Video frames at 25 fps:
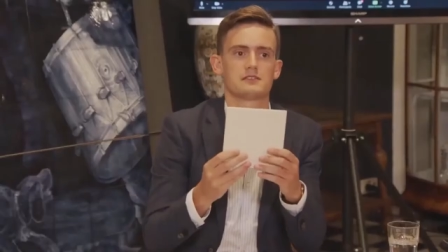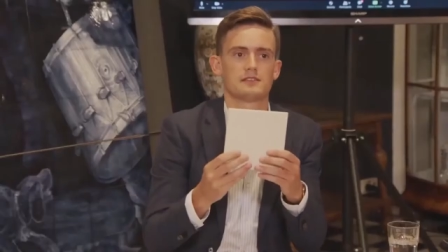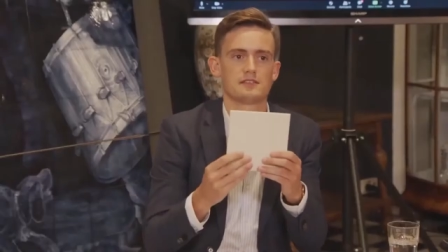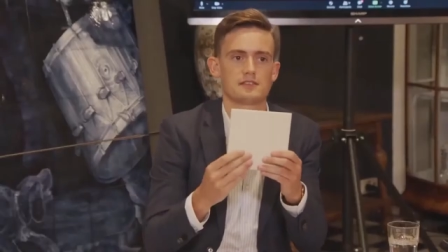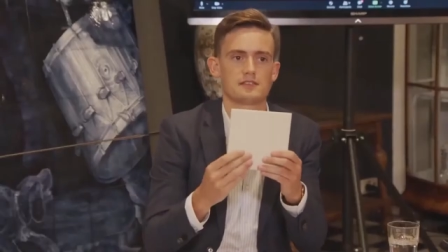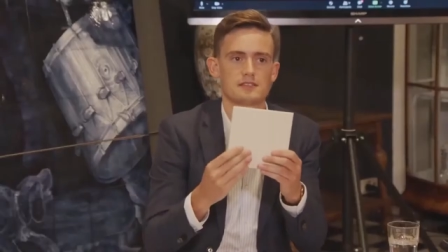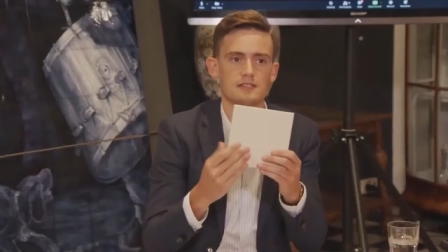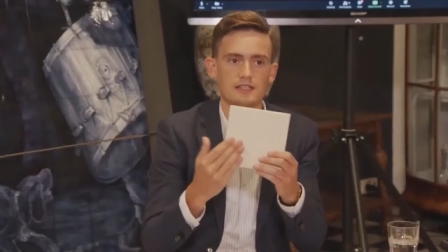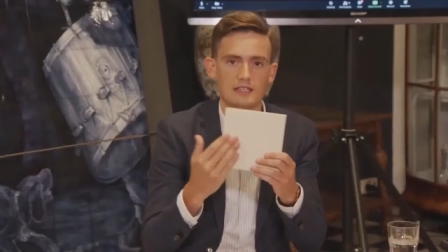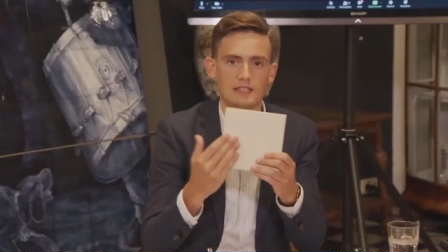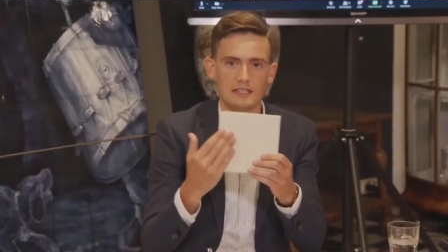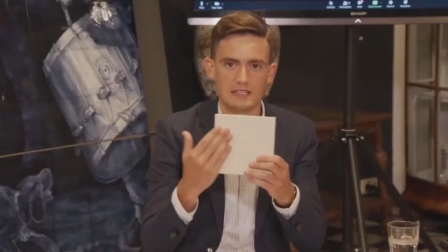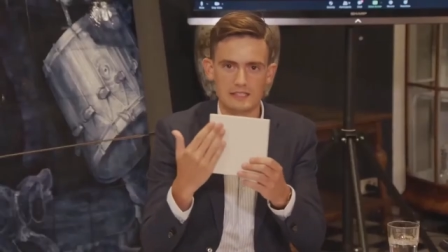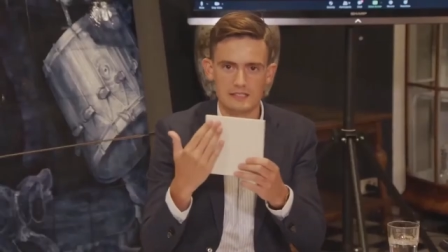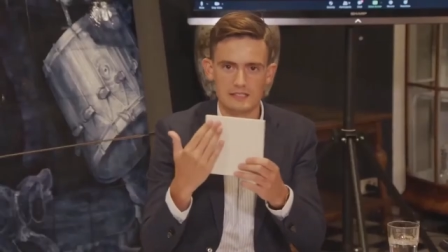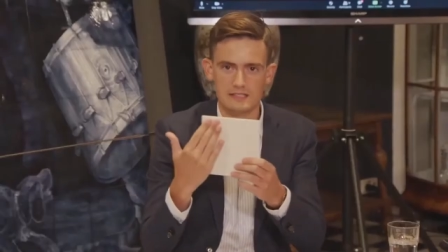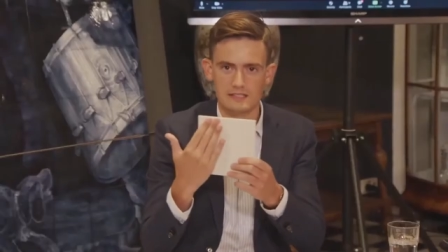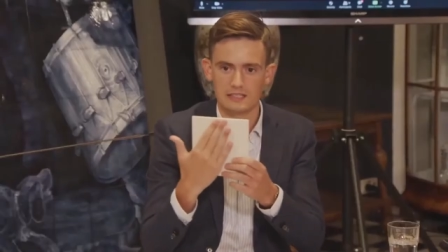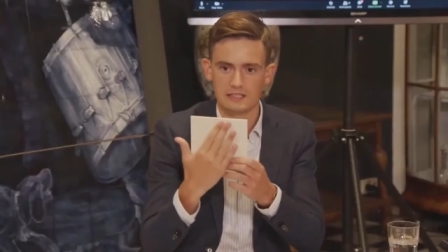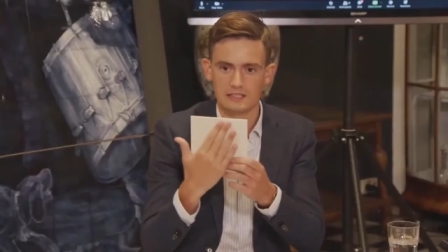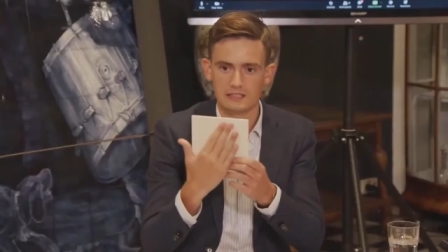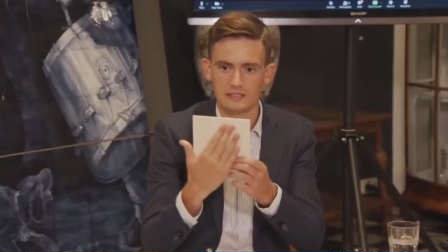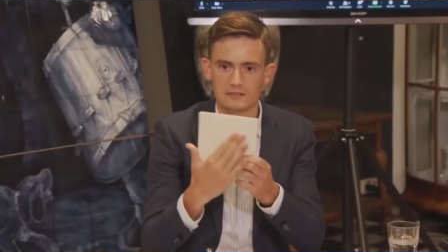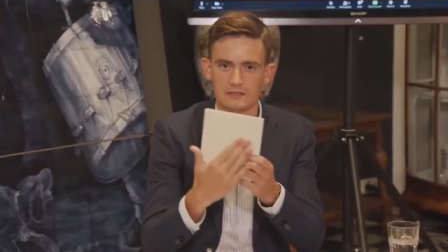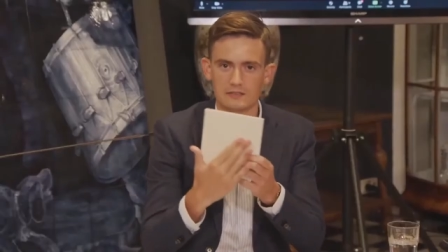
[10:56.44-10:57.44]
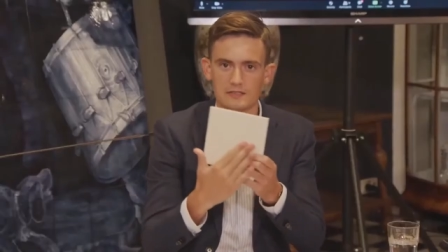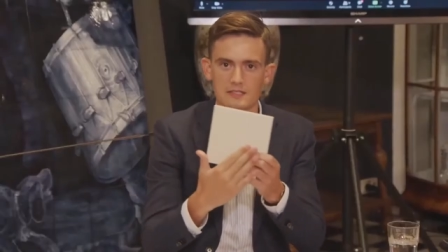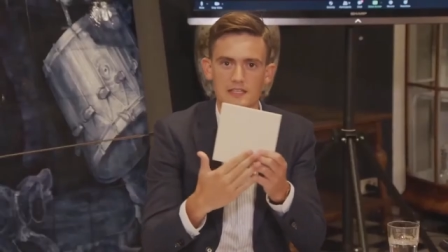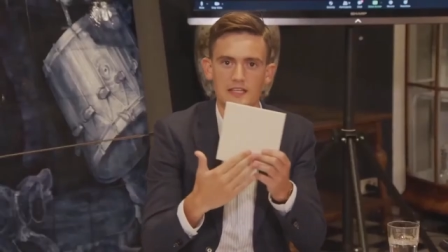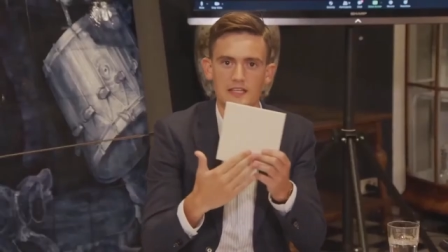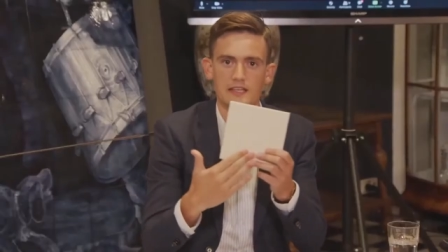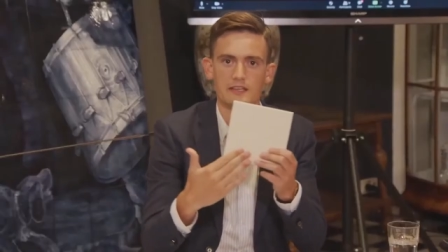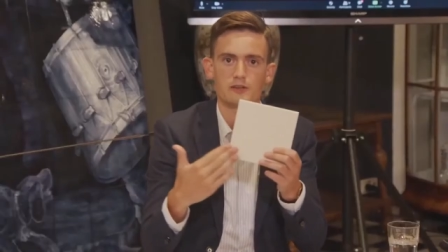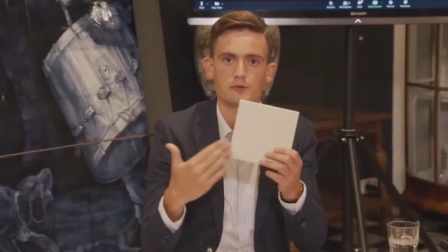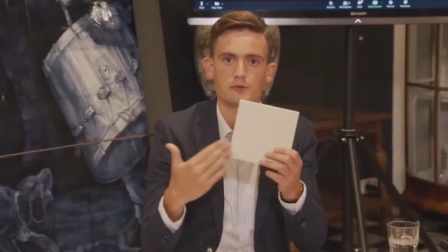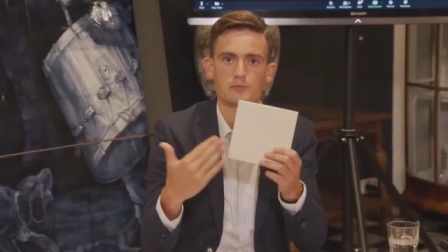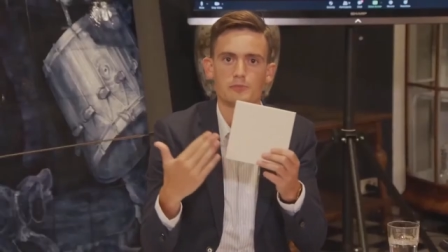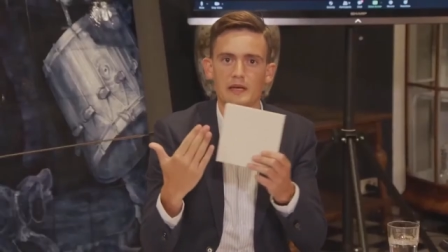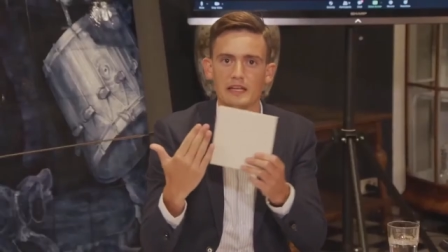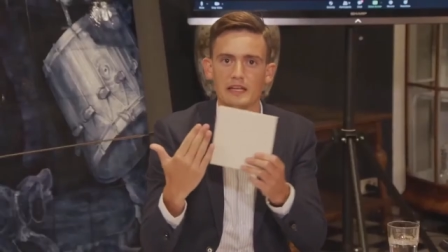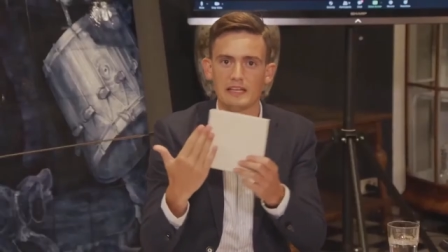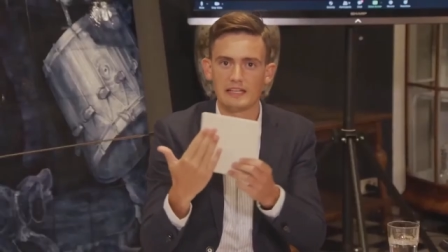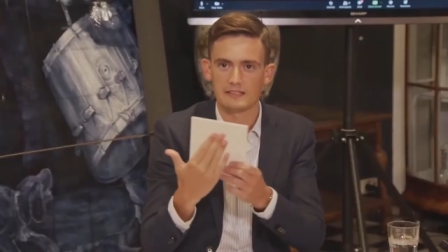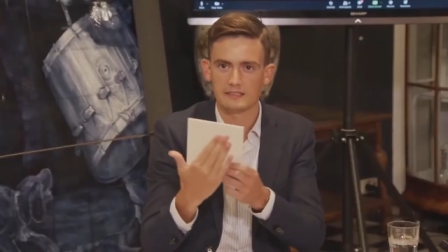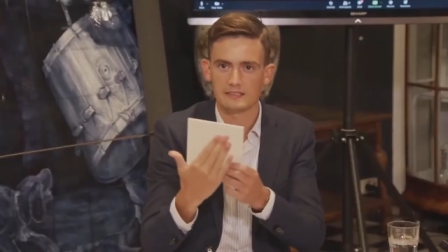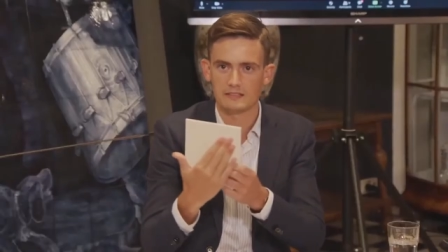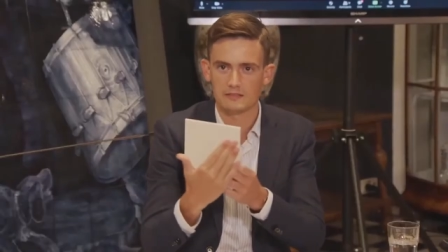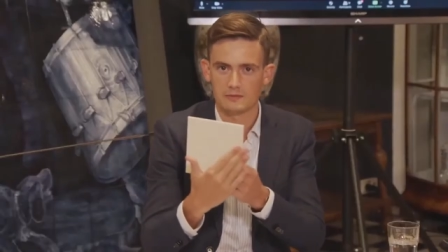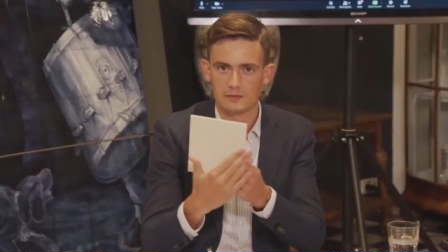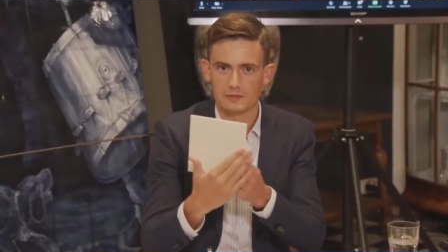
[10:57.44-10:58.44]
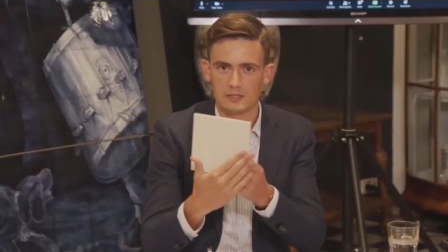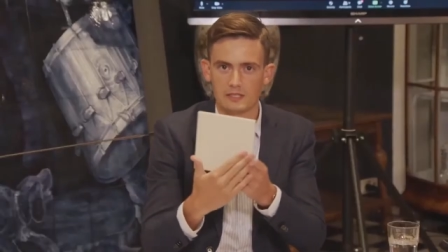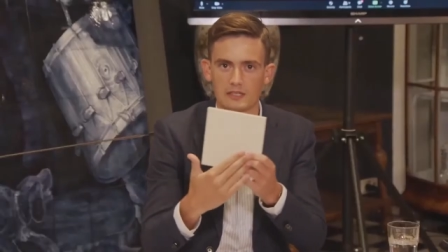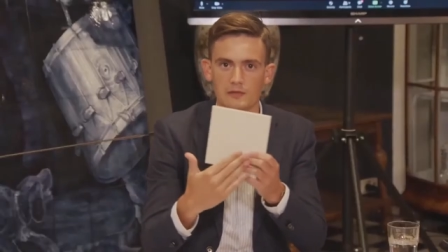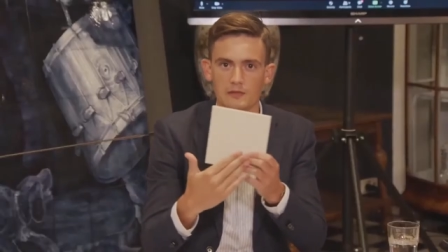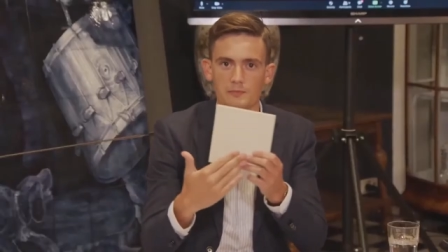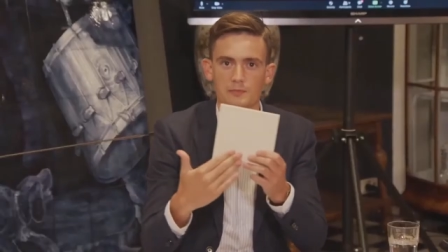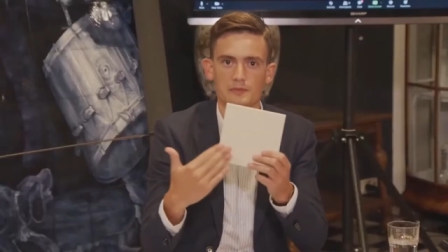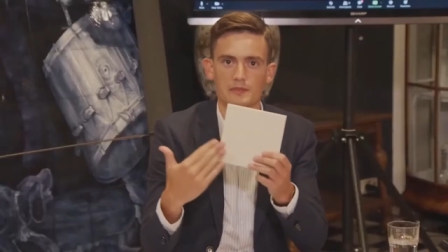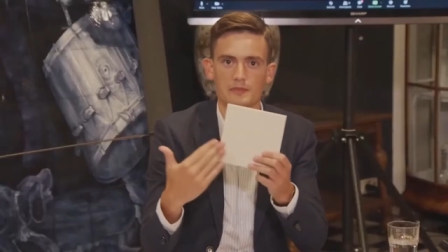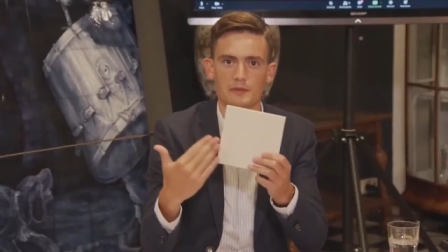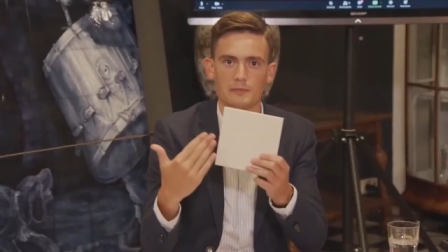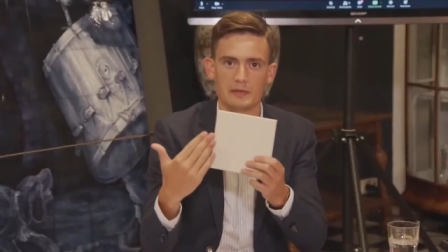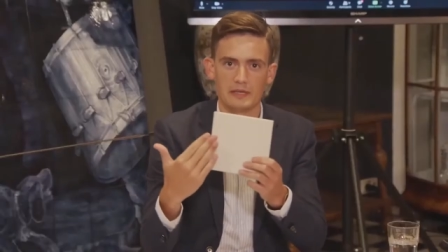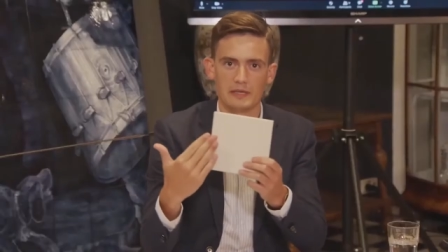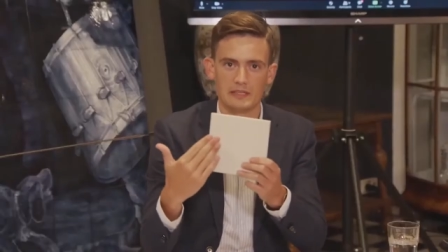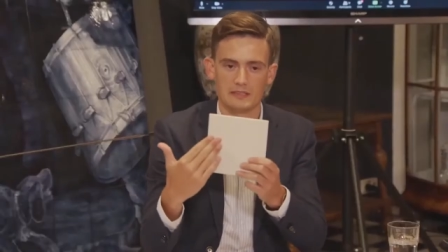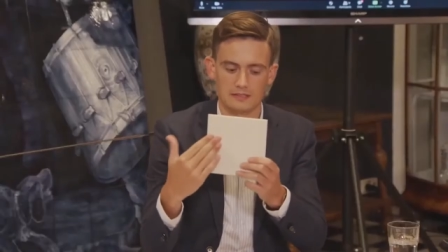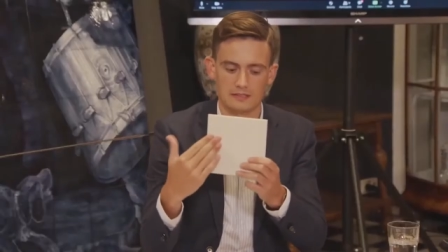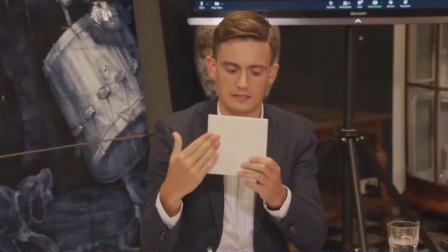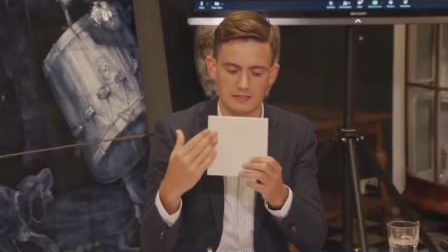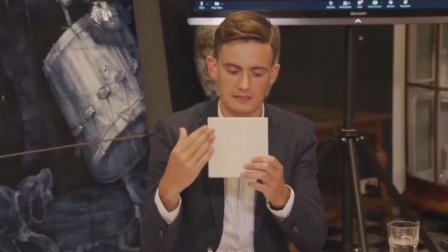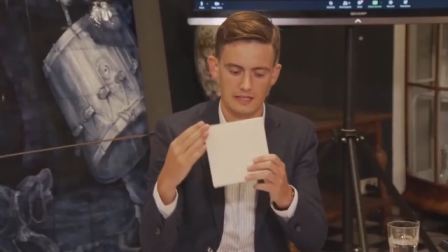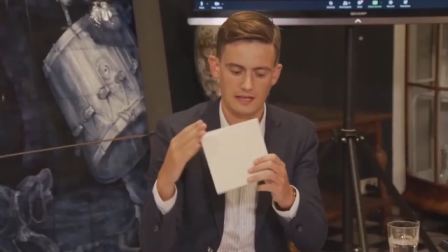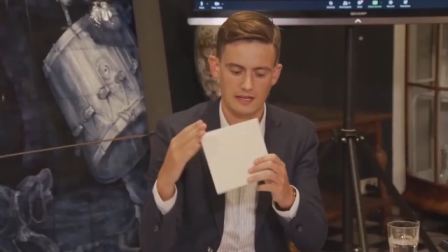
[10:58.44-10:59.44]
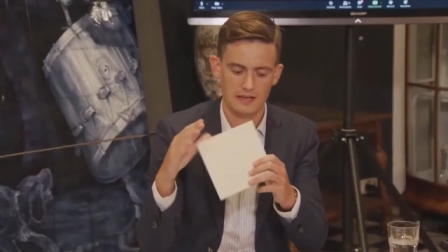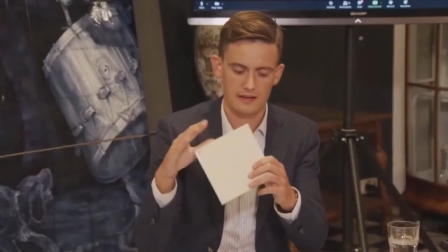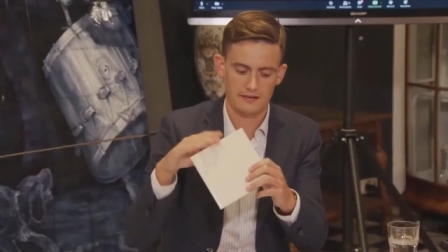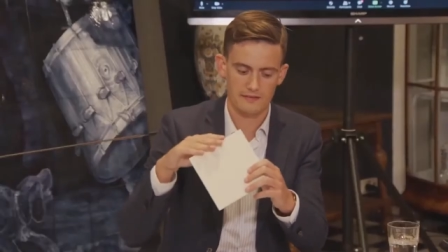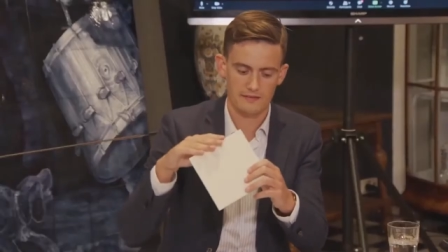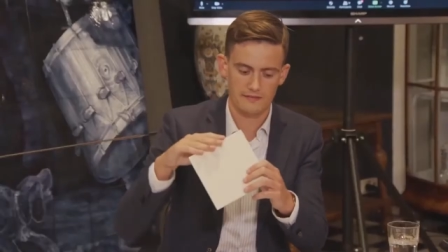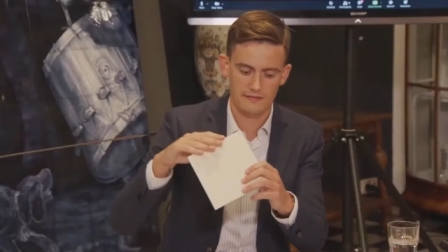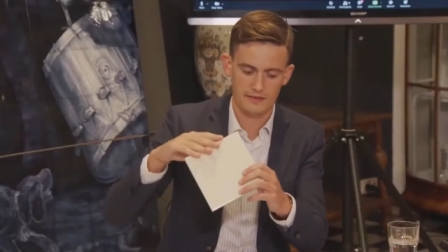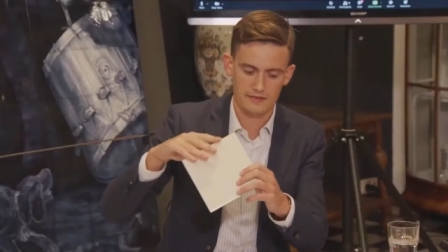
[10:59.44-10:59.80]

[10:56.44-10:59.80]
this glaze tile is like your palette. We're going to put the paint on that.